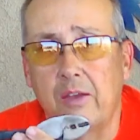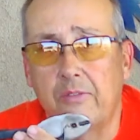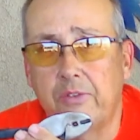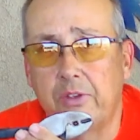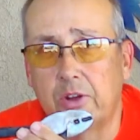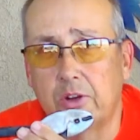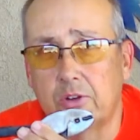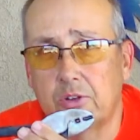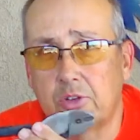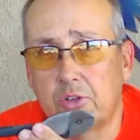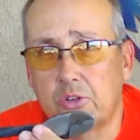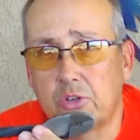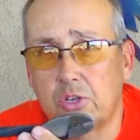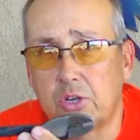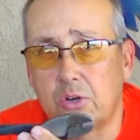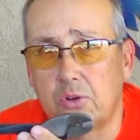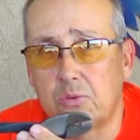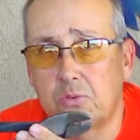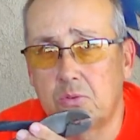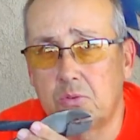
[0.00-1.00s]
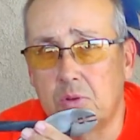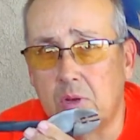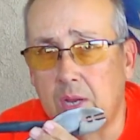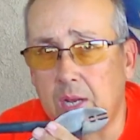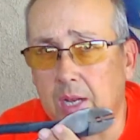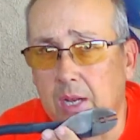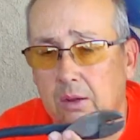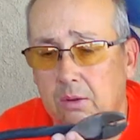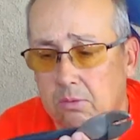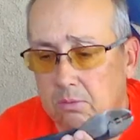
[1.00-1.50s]
years or so,
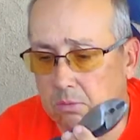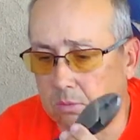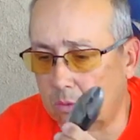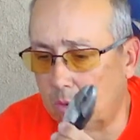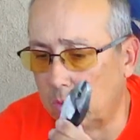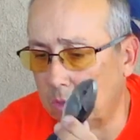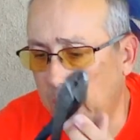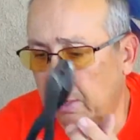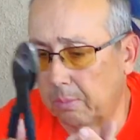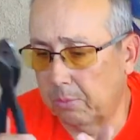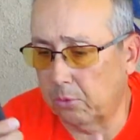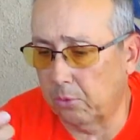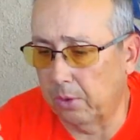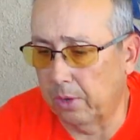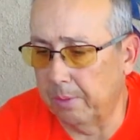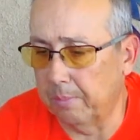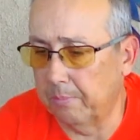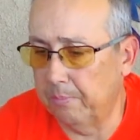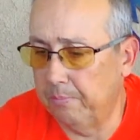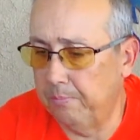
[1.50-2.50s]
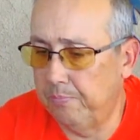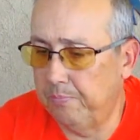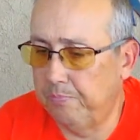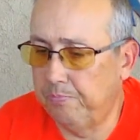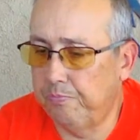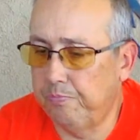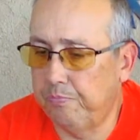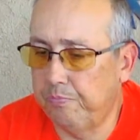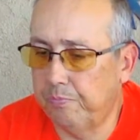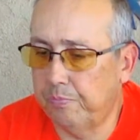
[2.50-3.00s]
and they're holding up great.
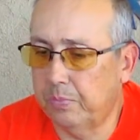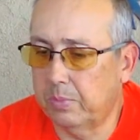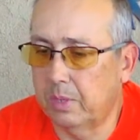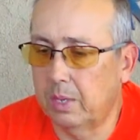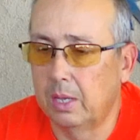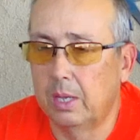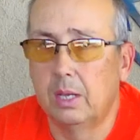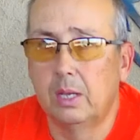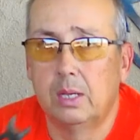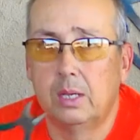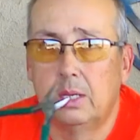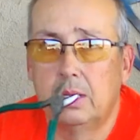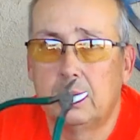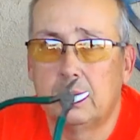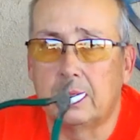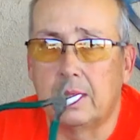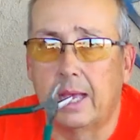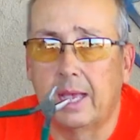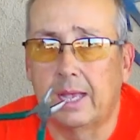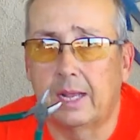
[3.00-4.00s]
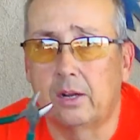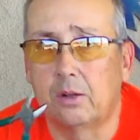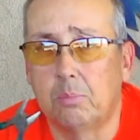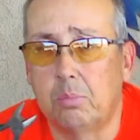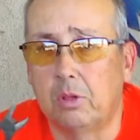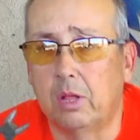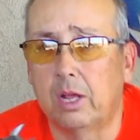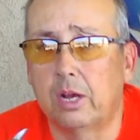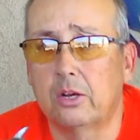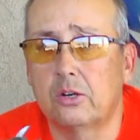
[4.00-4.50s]
Diagonal
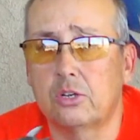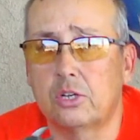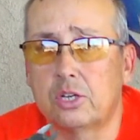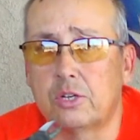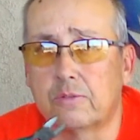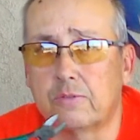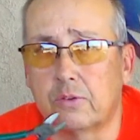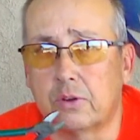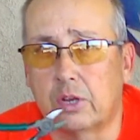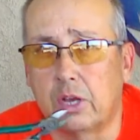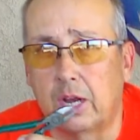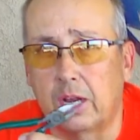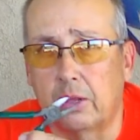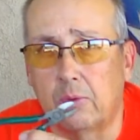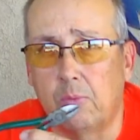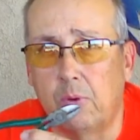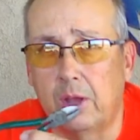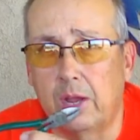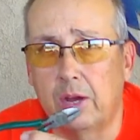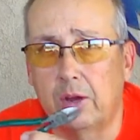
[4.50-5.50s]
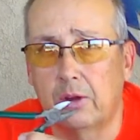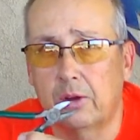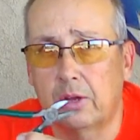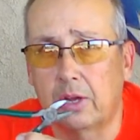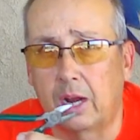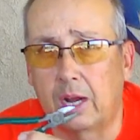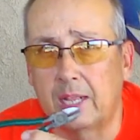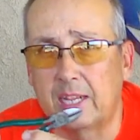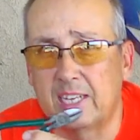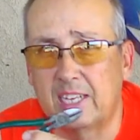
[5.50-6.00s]
pliers for cutting wire,
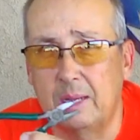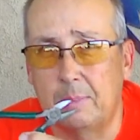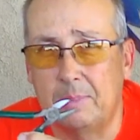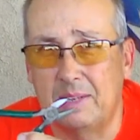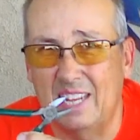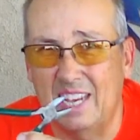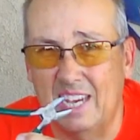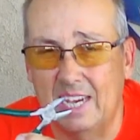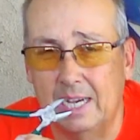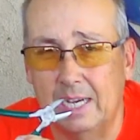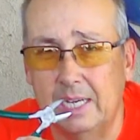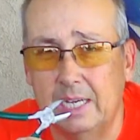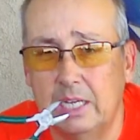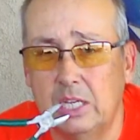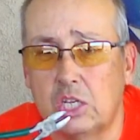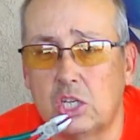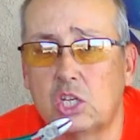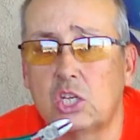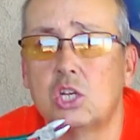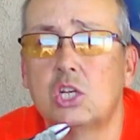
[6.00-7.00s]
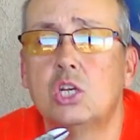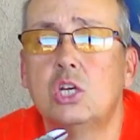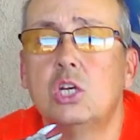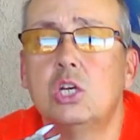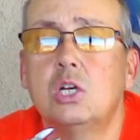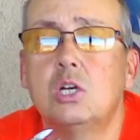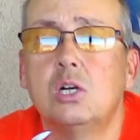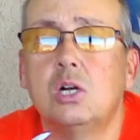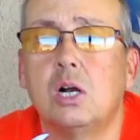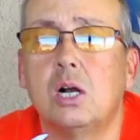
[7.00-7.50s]
cutting zip ties,
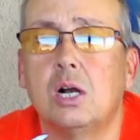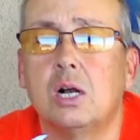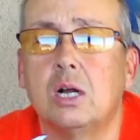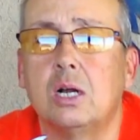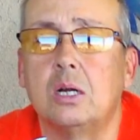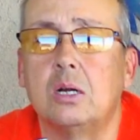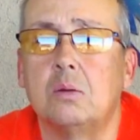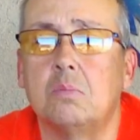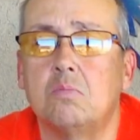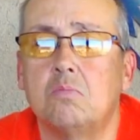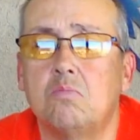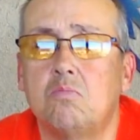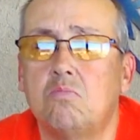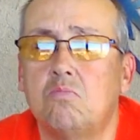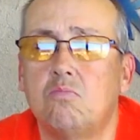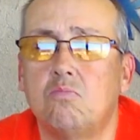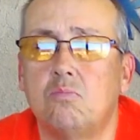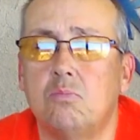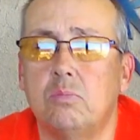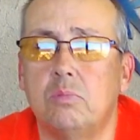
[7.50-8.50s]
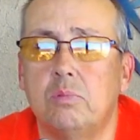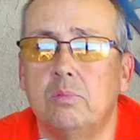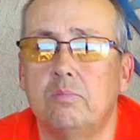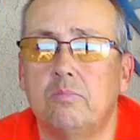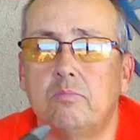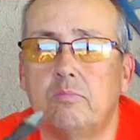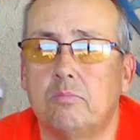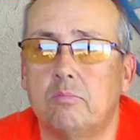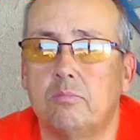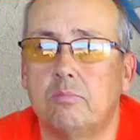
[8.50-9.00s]
a
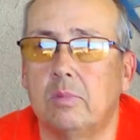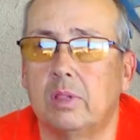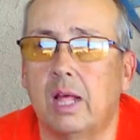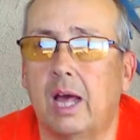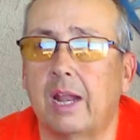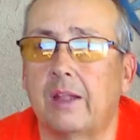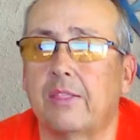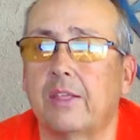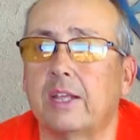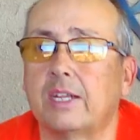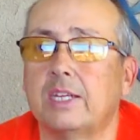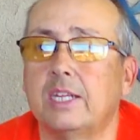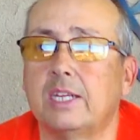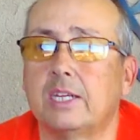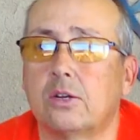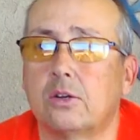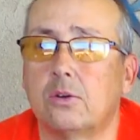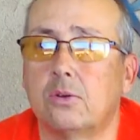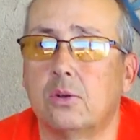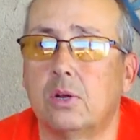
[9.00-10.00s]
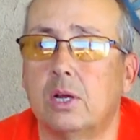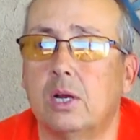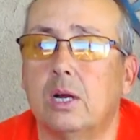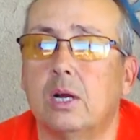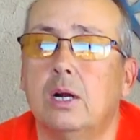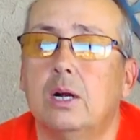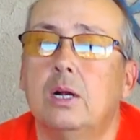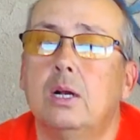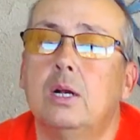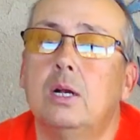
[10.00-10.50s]
lot of things. These are
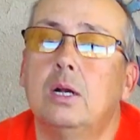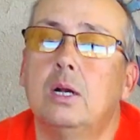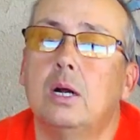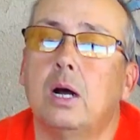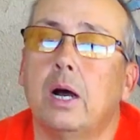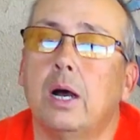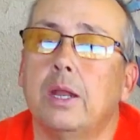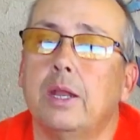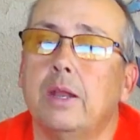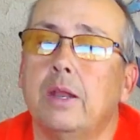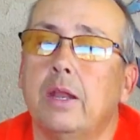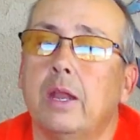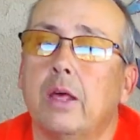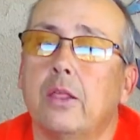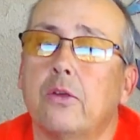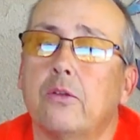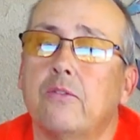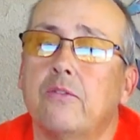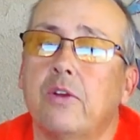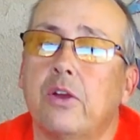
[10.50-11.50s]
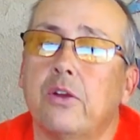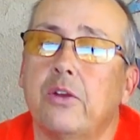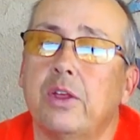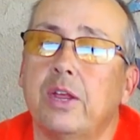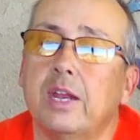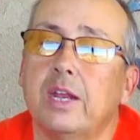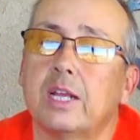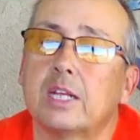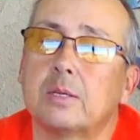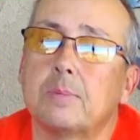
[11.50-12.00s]
another very
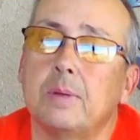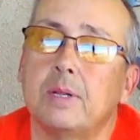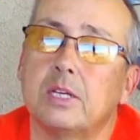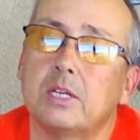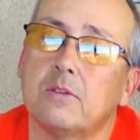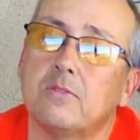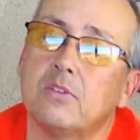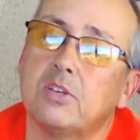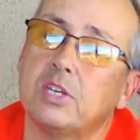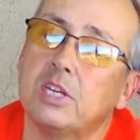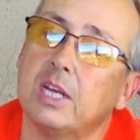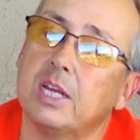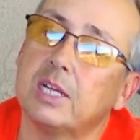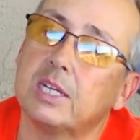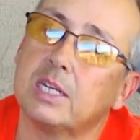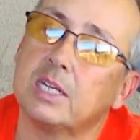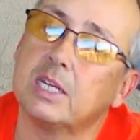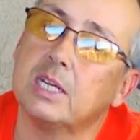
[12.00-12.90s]
inexpensive set,